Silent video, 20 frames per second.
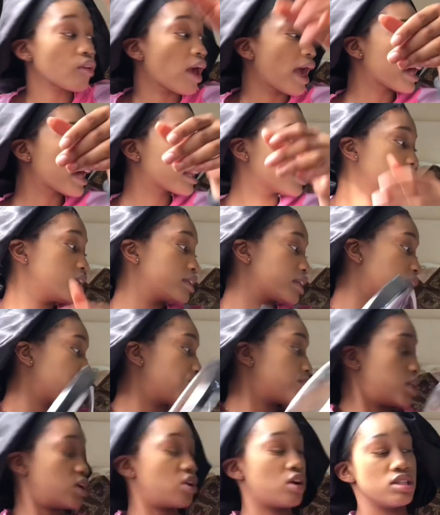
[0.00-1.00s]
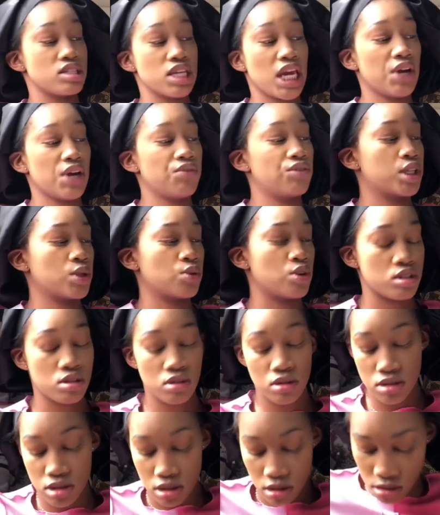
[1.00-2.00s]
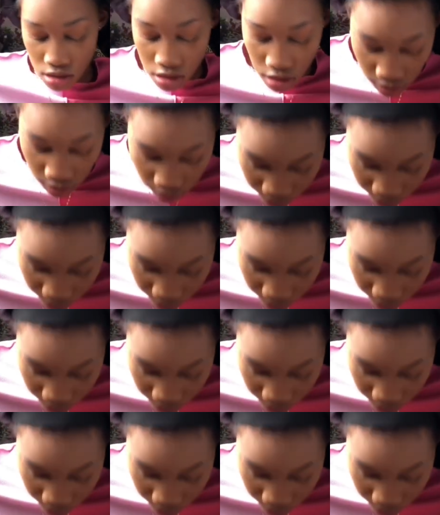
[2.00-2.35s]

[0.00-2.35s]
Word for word: I cleaned everything because everything was nonsense